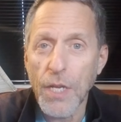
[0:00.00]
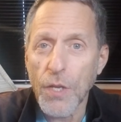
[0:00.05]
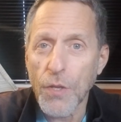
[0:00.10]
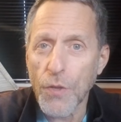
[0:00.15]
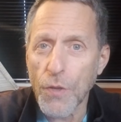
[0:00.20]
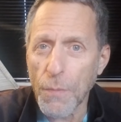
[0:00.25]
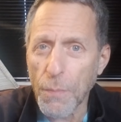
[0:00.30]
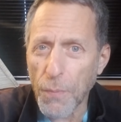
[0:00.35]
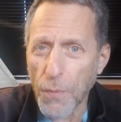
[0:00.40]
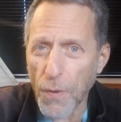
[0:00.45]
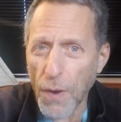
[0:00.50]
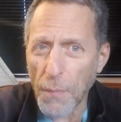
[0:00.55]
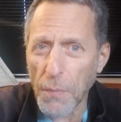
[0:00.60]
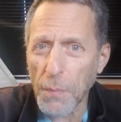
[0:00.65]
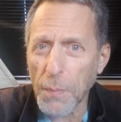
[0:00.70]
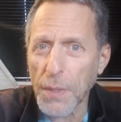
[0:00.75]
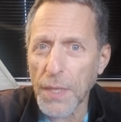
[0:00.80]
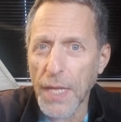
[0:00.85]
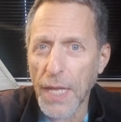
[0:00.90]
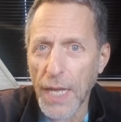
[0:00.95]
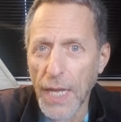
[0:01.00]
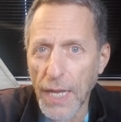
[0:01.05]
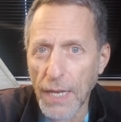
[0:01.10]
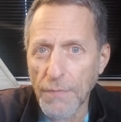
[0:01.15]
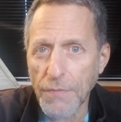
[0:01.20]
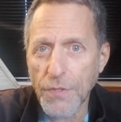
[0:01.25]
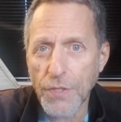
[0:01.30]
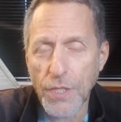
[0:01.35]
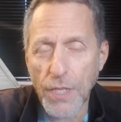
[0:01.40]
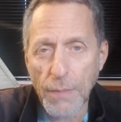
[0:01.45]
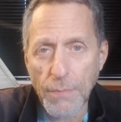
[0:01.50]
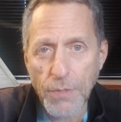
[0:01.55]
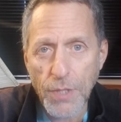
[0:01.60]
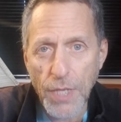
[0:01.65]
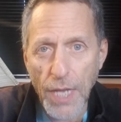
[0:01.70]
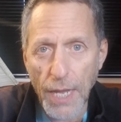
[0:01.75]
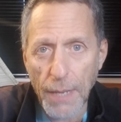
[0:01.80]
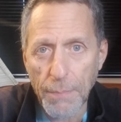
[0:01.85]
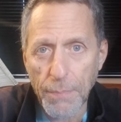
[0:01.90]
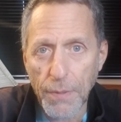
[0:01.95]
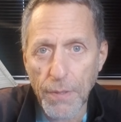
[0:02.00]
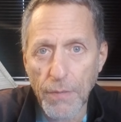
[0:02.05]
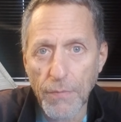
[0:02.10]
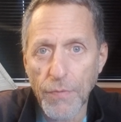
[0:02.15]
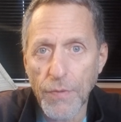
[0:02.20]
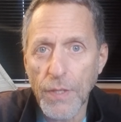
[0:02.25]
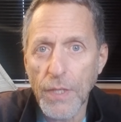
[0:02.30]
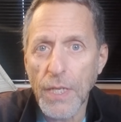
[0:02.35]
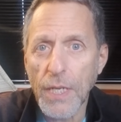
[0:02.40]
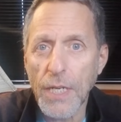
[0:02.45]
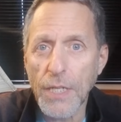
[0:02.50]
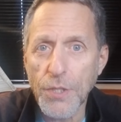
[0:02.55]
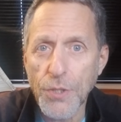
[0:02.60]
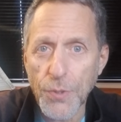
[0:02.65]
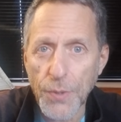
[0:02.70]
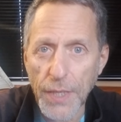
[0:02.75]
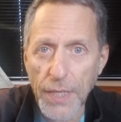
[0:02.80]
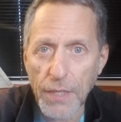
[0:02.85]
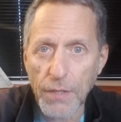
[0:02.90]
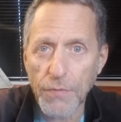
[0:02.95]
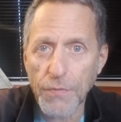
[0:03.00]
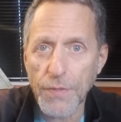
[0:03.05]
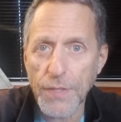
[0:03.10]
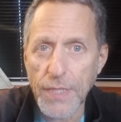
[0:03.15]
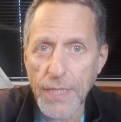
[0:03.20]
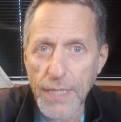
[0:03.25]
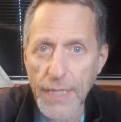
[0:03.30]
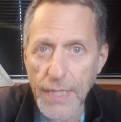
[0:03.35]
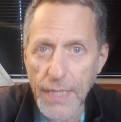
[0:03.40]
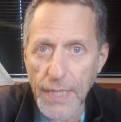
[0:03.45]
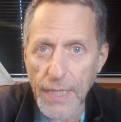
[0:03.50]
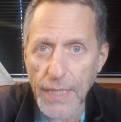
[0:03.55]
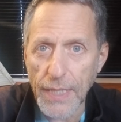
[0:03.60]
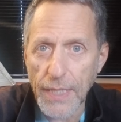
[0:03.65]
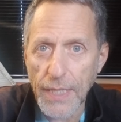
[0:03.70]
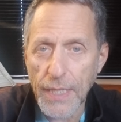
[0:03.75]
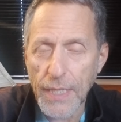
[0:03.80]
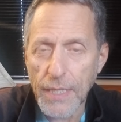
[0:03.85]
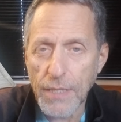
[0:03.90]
you probably have some type of adrenal fatigue,